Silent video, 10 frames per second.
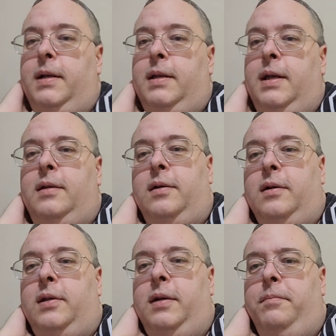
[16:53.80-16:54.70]
These
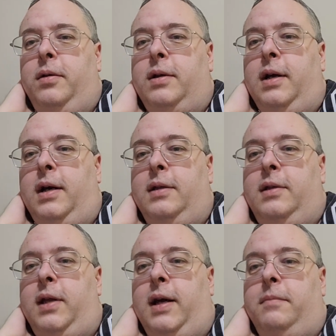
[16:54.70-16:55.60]
are simple
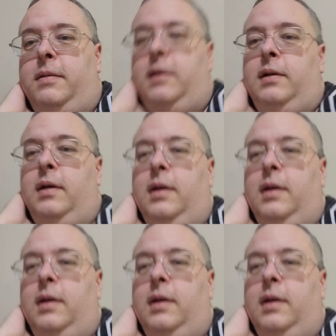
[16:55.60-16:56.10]
concepts.